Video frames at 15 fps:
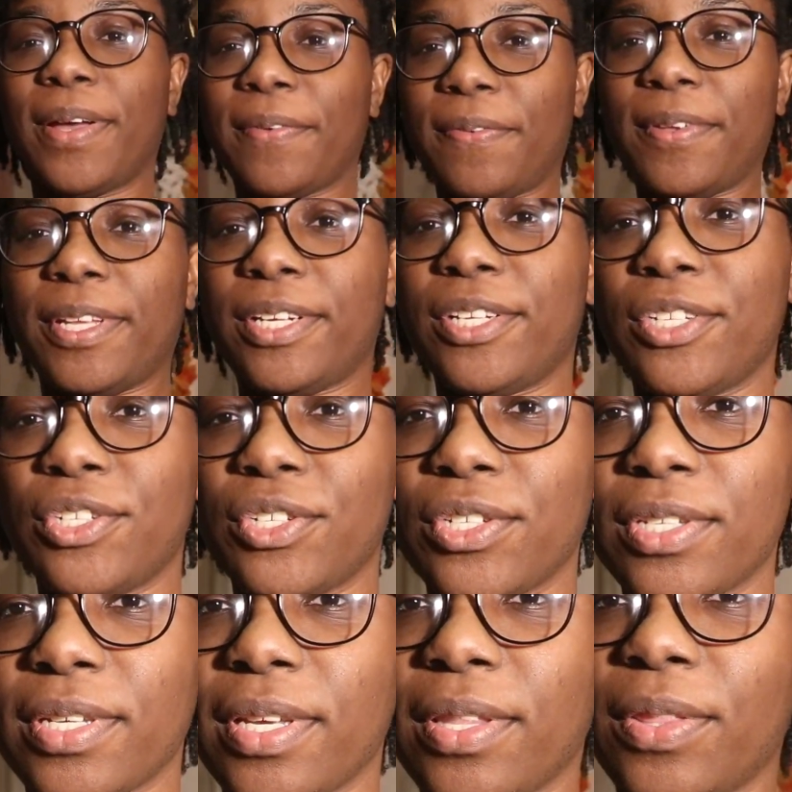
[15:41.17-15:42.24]
I
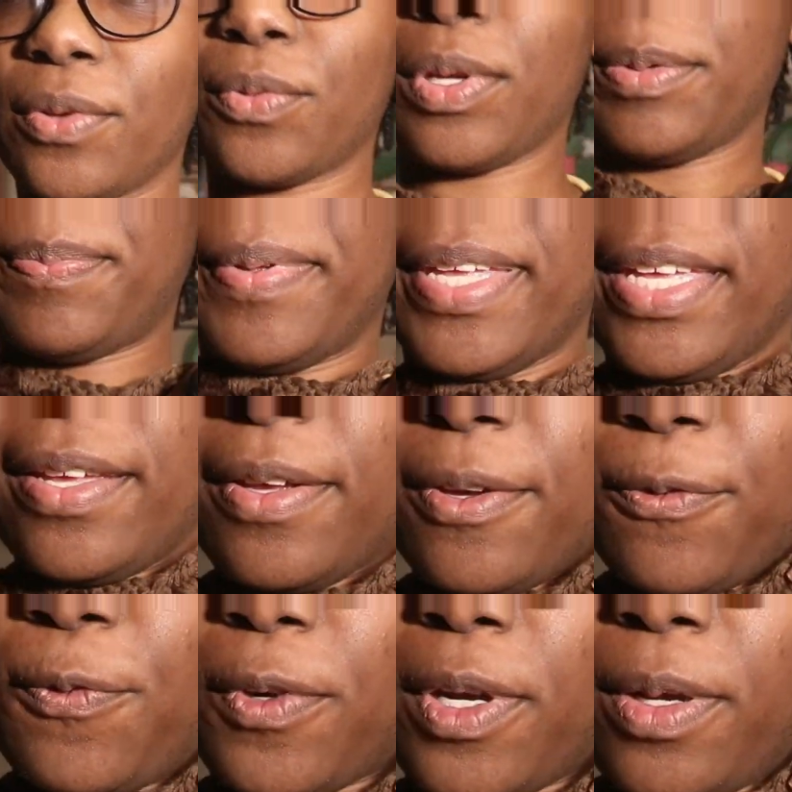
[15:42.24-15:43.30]
finished the repeat
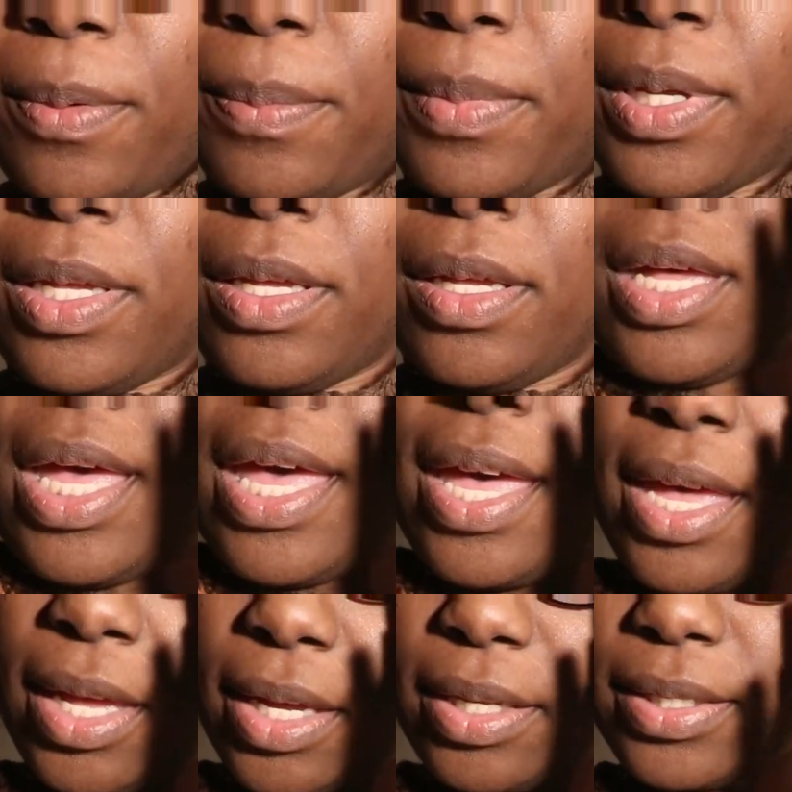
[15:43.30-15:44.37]
from
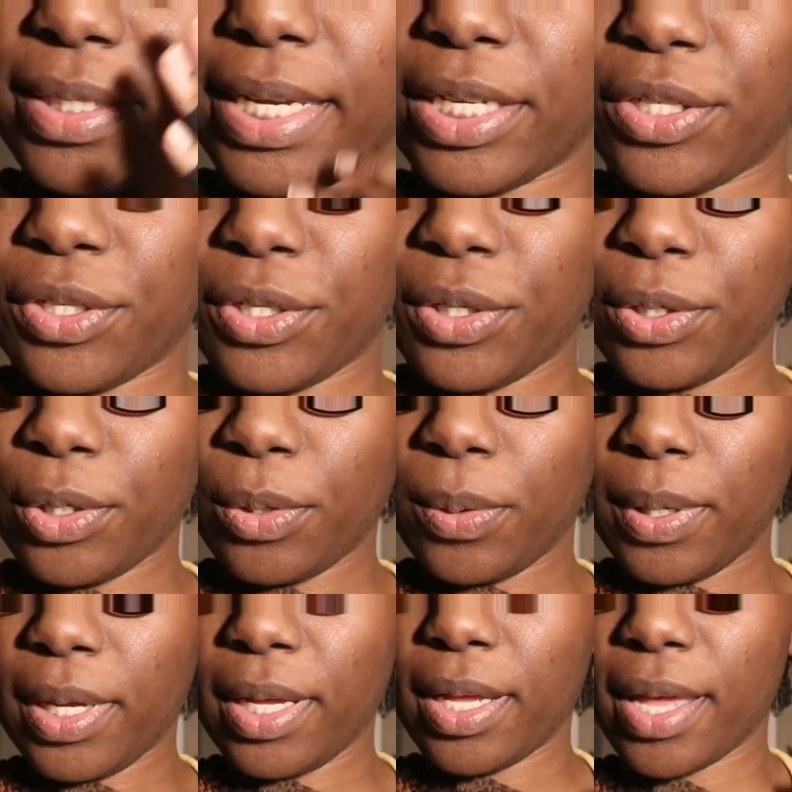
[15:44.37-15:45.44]
day
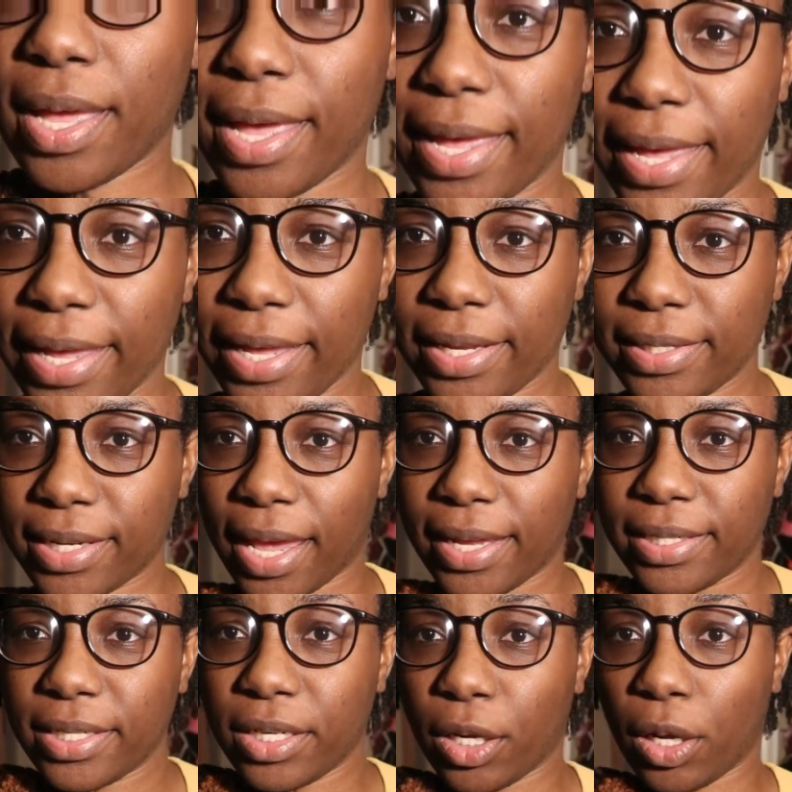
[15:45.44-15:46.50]
2, and
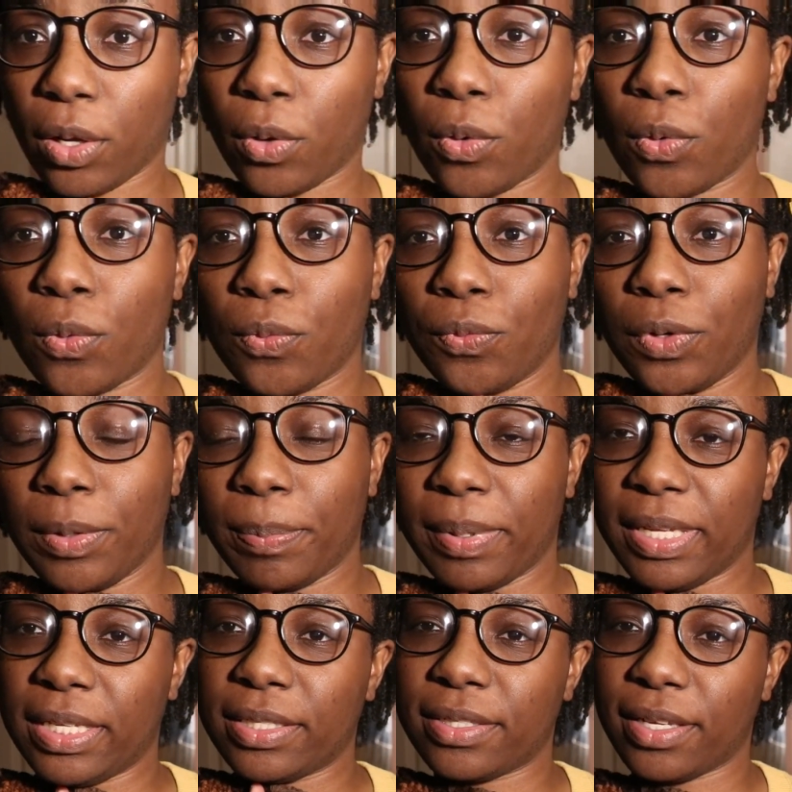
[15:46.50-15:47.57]
I did a whole repeat